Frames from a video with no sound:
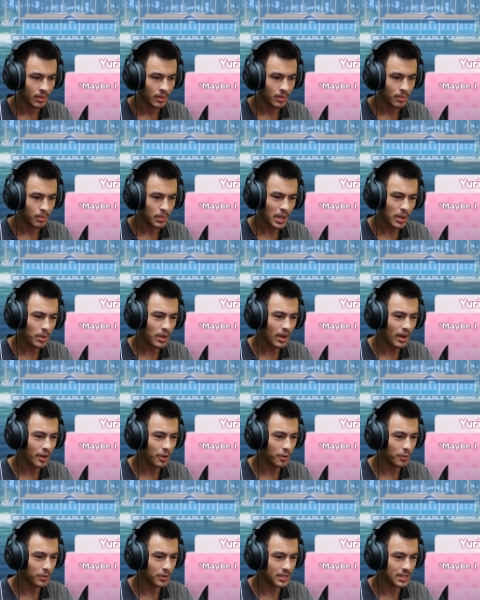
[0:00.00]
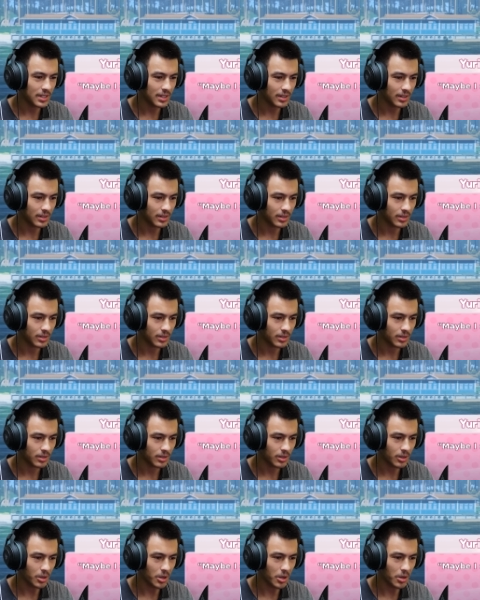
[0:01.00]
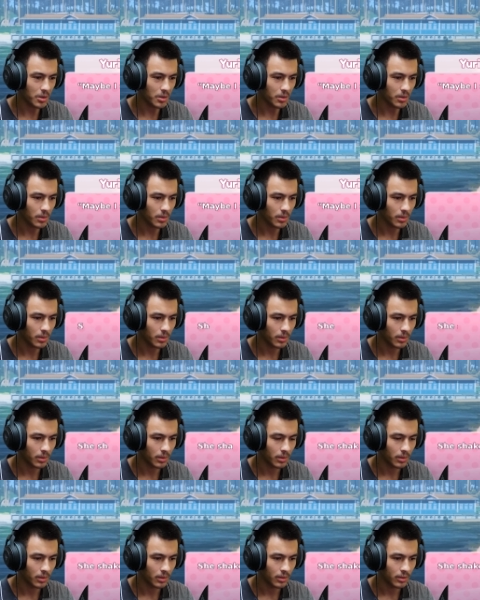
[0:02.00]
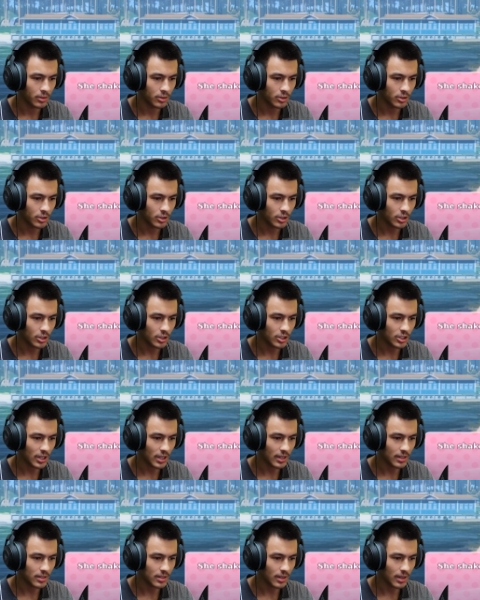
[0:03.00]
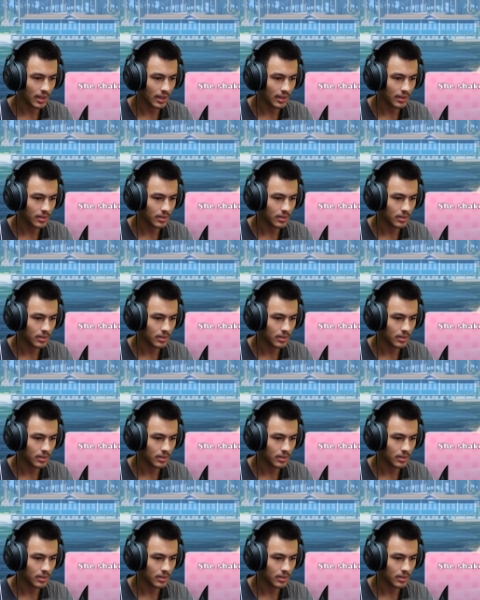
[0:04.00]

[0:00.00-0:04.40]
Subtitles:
maybe I overdid it, you know? She shakes her head.